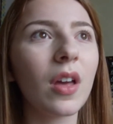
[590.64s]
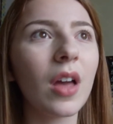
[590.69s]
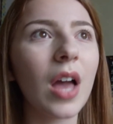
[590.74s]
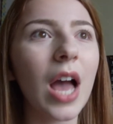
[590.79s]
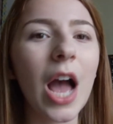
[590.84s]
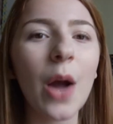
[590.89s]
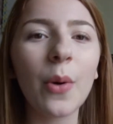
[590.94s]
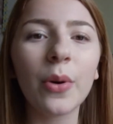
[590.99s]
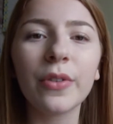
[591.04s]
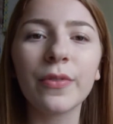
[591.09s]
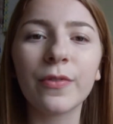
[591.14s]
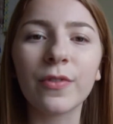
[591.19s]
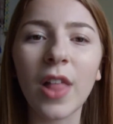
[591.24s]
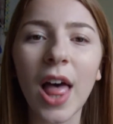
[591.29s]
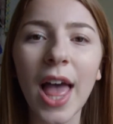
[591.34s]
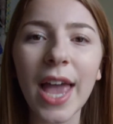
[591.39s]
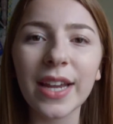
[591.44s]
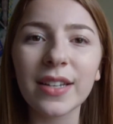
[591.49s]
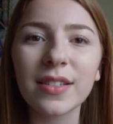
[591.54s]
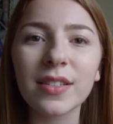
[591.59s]
I would have
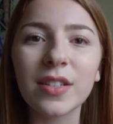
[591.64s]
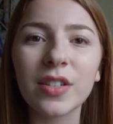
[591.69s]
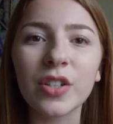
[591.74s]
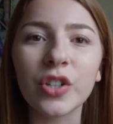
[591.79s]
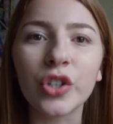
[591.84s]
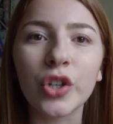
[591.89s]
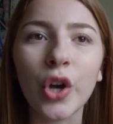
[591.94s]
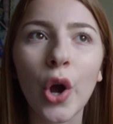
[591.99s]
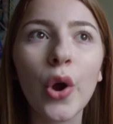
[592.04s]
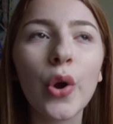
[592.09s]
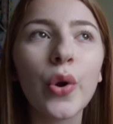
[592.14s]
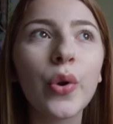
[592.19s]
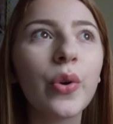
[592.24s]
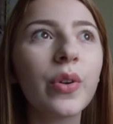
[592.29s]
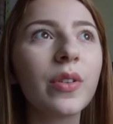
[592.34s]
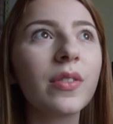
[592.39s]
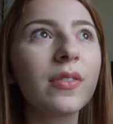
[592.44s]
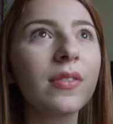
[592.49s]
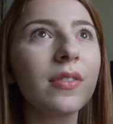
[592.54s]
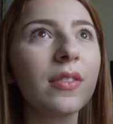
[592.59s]
liked to go,
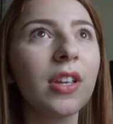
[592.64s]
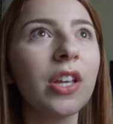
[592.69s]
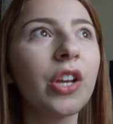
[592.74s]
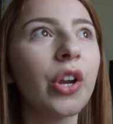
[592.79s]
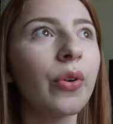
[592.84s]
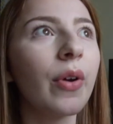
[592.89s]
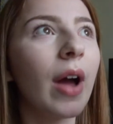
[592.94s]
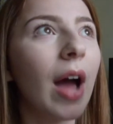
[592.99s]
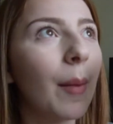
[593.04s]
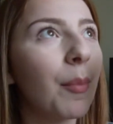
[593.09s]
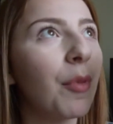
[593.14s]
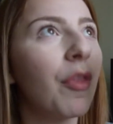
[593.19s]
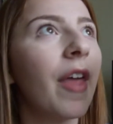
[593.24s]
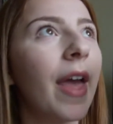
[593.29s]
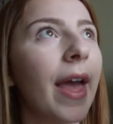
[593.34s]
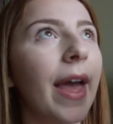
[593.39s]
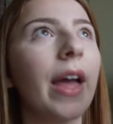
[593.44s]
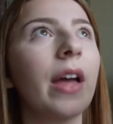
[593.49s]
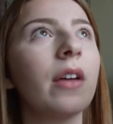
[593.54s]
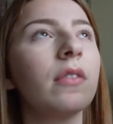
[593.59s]
up
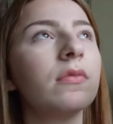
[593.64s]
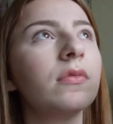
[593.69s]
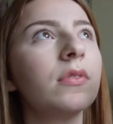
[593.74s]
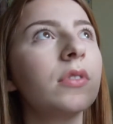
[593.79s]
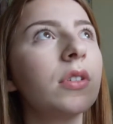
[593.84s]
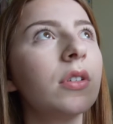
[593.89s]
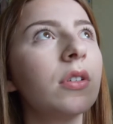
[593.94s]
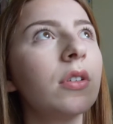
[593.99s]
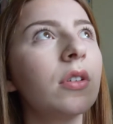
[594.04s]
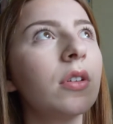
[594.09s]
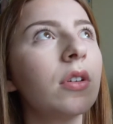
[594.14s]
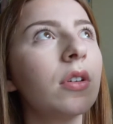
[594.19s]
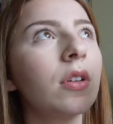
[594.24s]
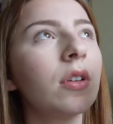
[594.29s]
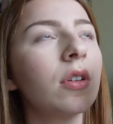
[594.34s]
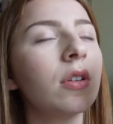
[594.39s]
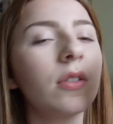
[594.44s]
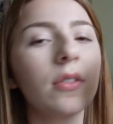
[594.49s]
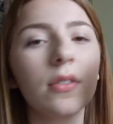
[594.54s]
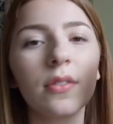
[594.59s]
there.
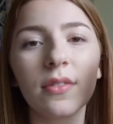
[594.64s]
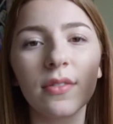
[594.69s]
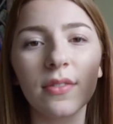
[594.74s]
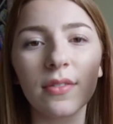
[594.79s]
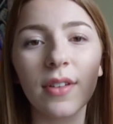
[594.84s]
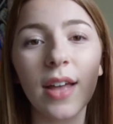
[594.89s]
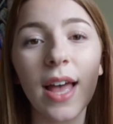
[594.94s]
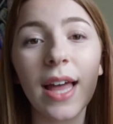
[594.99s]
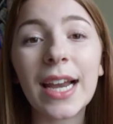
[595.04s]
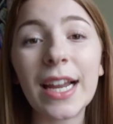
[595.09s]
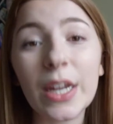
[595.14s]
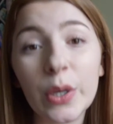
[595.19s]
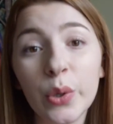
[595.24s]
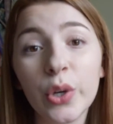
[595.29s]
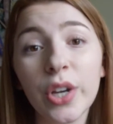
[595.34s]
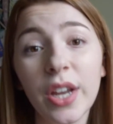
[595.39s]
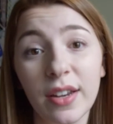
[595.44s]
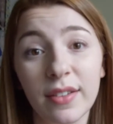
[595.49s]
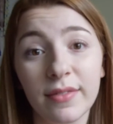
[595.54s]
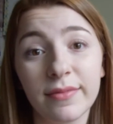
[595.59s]
And I
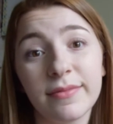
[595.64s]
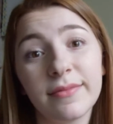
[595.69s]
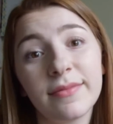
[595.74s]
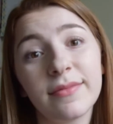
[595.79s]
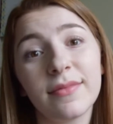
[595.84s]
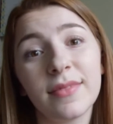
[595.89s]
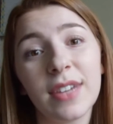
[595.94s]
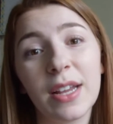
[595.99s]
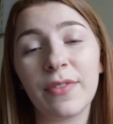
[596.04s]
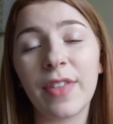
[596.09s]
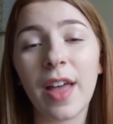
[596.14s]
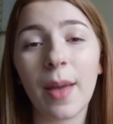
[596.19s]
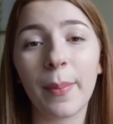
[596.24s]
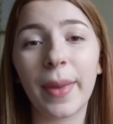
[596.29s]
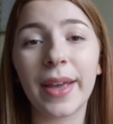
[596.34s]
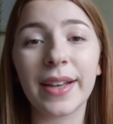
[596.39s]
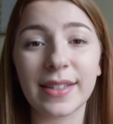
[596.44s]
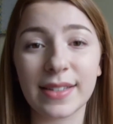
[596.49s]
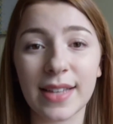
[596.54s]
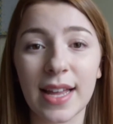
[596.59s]
couldn't, if that
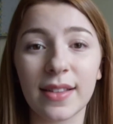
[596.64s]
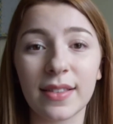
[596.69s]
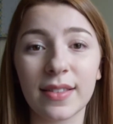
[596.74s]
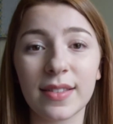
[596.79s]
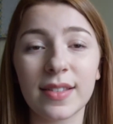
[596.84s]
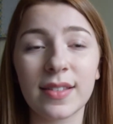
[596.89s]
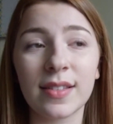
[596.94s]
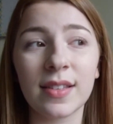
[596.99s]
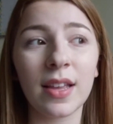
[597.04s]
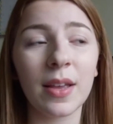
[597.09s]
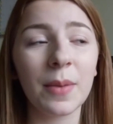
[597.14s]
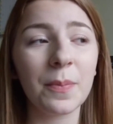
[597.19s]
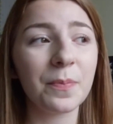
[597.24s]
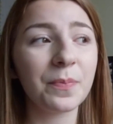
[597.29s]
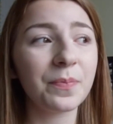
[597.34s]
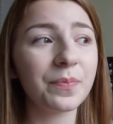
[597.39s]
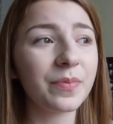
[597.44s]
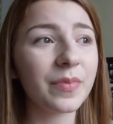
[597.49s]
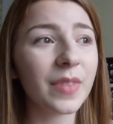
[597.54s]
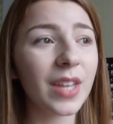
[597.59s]
makes sense.
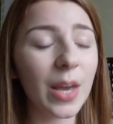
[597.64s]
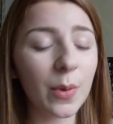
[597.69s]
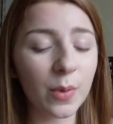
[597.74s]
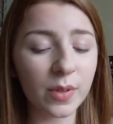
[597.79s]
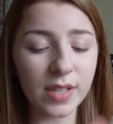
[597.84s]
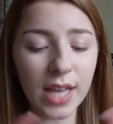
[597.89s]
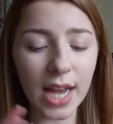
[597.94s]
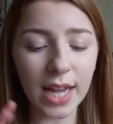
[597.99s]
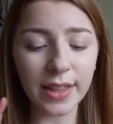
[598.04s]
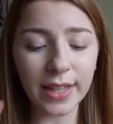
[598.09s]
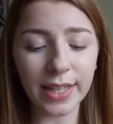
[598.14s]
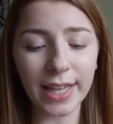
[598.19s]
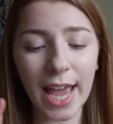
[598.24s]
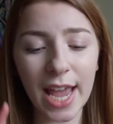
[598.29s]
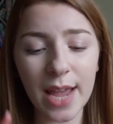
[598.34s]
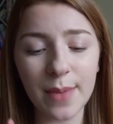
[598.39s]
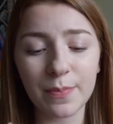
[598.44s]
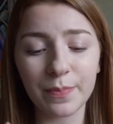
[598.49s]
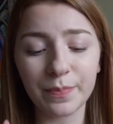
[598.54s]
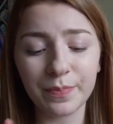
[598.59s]
It was like the
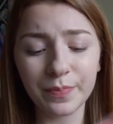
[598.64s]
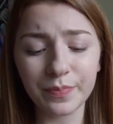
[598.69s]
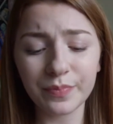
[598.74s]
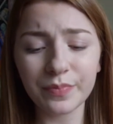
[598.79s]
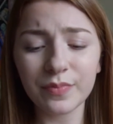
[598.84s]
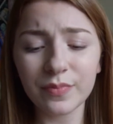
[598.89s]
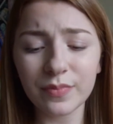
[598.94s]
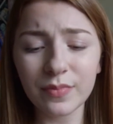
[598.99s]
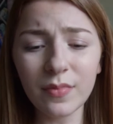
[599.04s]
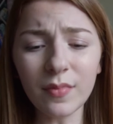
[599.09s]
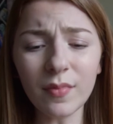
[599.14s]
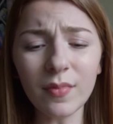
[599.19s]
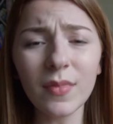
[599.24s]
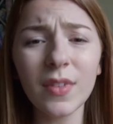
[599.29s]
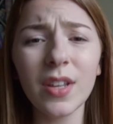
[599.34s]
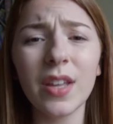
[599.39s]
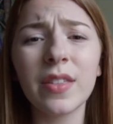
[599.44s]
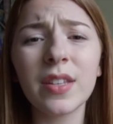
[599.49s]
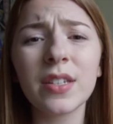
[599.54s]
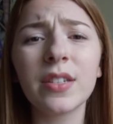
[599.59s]
game
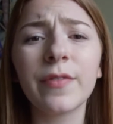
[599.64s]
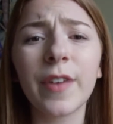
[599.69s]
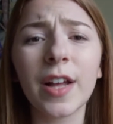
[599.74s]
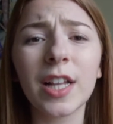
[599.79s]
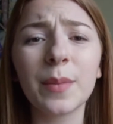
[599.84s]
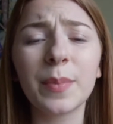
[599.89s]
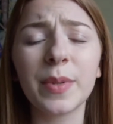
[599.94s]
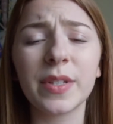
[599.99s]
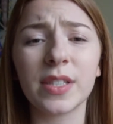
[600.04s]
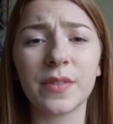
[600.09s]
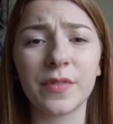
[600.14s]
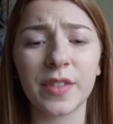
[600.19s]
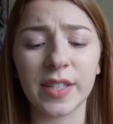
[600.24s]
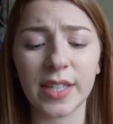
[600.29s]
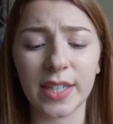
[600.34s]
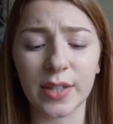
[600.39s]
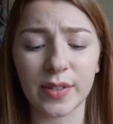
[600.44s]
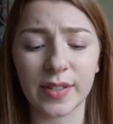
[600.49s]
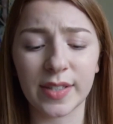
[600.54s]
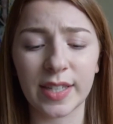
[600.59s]
the developers of the
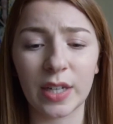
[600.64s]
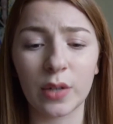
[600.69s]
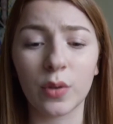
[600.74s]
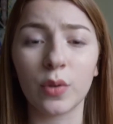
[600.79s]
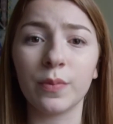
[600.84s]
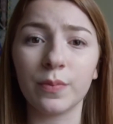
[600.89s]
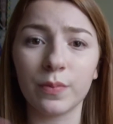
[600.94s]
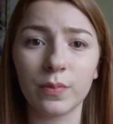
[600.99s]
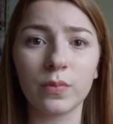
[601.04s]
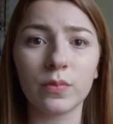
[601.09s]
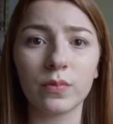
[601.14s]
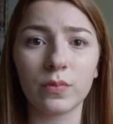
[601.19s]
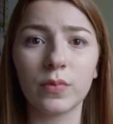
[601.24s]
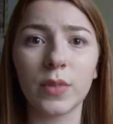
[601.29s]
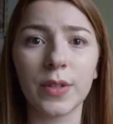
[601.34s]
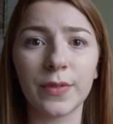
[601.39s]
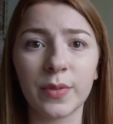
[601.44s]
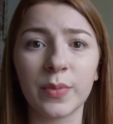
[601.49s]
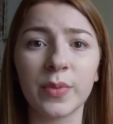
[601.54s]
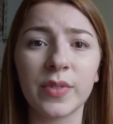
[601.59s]
DLC, or
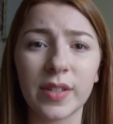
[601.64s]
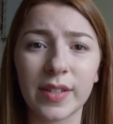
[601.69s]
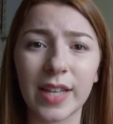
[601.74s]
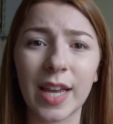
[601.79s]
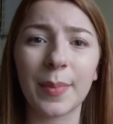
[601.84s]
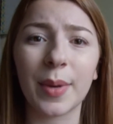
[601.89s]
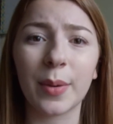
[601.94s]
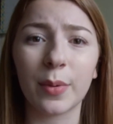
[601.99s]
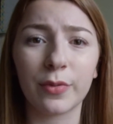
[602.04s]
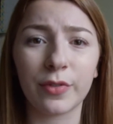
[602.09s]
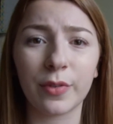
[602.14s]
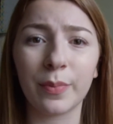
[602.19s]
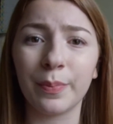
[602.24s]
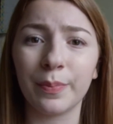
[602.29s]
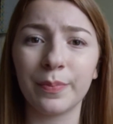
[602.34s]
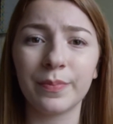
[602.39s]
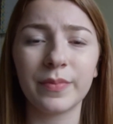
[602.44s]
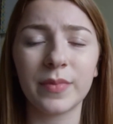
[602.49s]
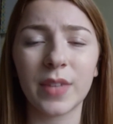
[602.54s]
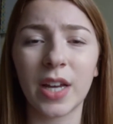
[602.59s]
if it was the same people from,
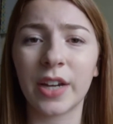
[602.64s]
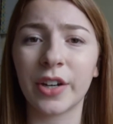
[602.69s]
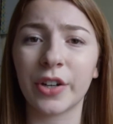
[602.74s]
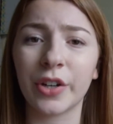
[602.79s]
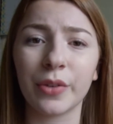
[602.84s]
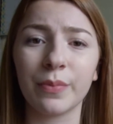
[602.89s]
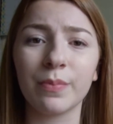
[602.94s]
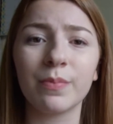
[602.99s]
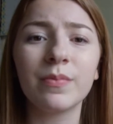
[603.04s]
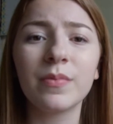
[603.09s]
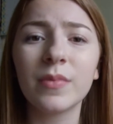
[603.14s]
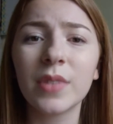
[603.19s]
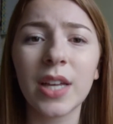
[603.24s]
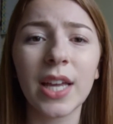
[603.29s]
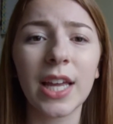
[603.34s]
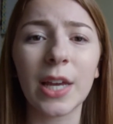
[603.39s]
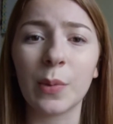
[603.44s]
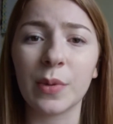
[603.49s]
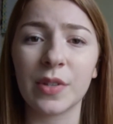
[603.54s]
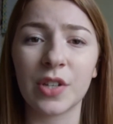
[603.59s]
I don't know,
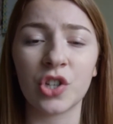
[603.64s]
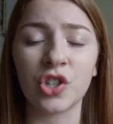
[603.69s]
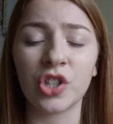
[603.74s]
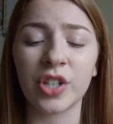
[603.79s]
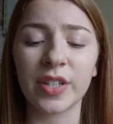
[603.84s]
Inquisition